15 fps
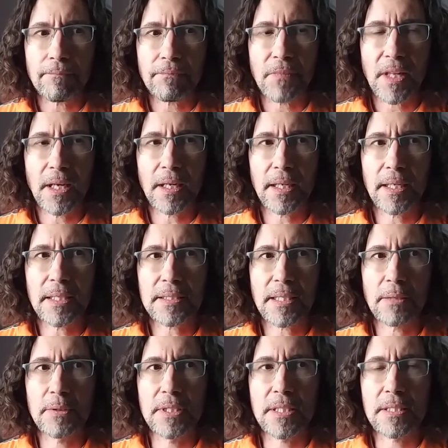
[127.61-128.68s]
and I guess I
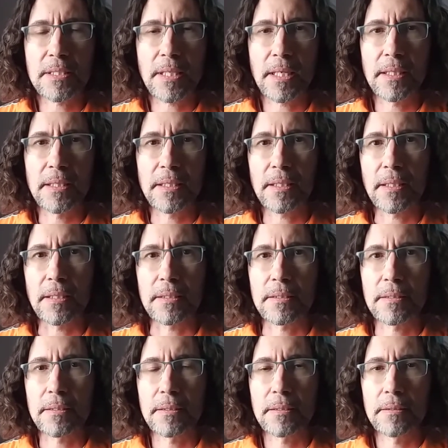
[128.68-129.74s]
would just say
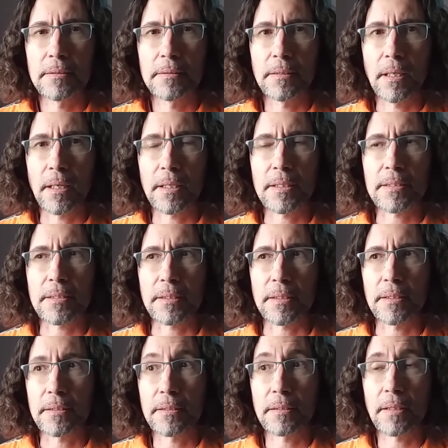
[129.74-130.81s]
this honestly
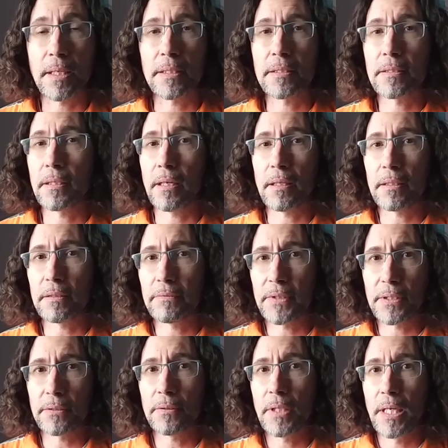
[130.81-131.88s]
to all of
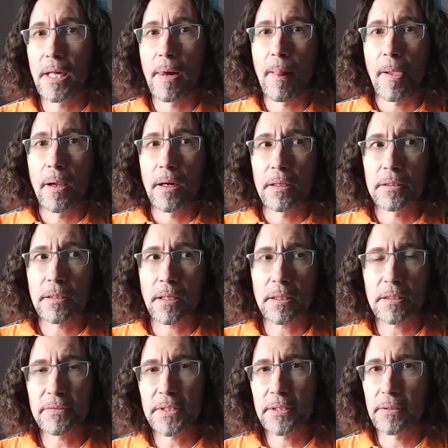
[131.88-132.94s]
you
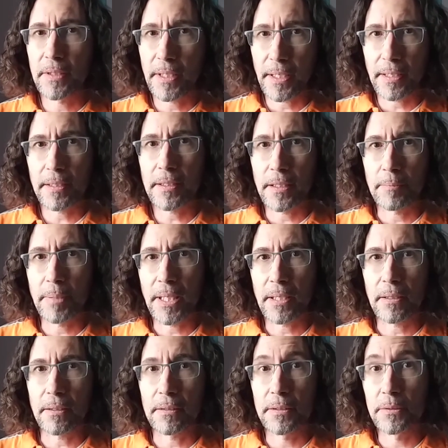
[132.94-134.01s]
who care about
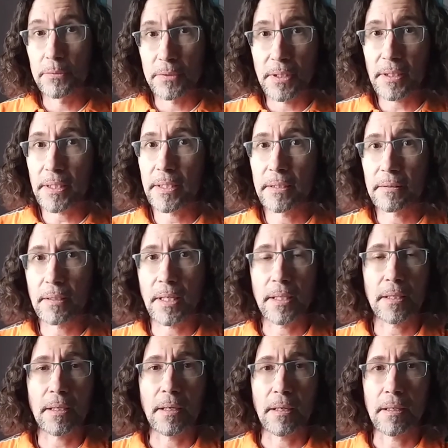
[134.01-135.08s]
who really like
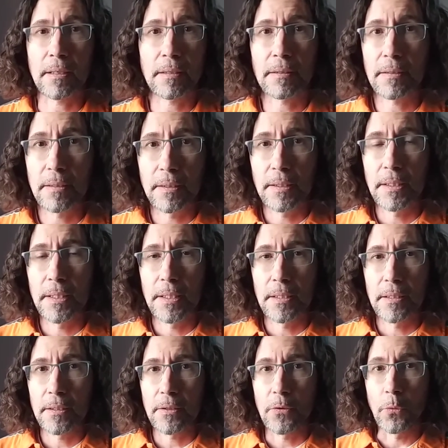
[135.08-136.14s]
are
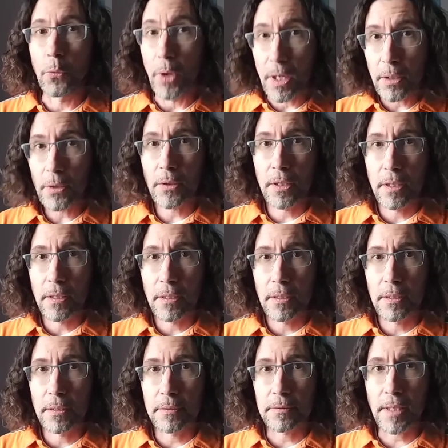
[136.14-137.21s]
woke,
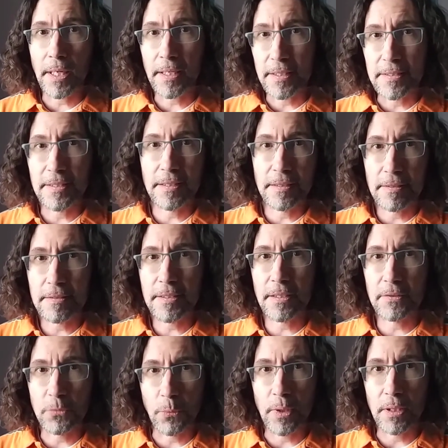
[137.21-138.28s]
right? Consider
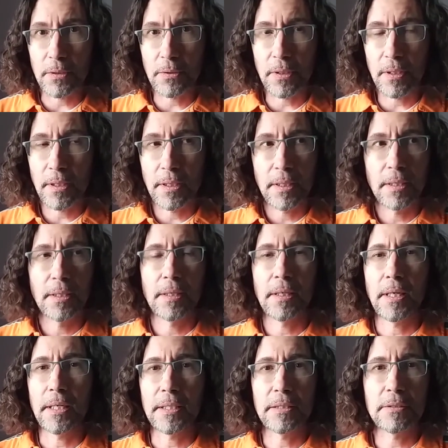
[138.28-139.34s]
yourselves woke,
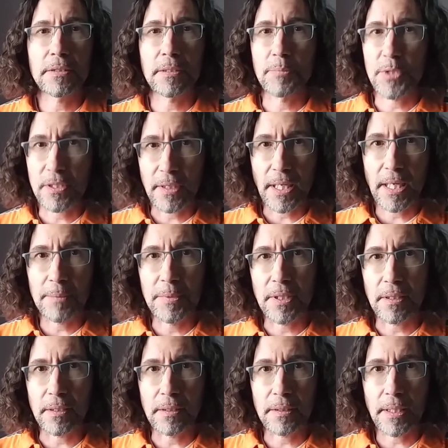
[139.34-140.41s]
and you subscribe to
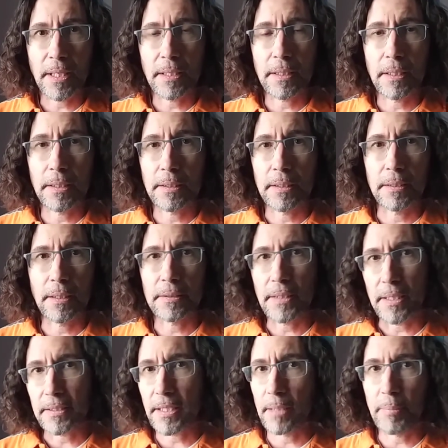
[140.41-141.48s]
all that
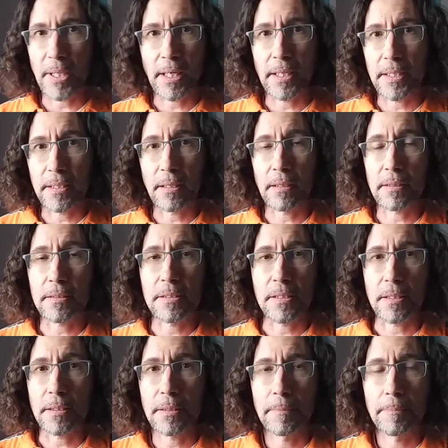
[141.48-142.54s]
type of ideology.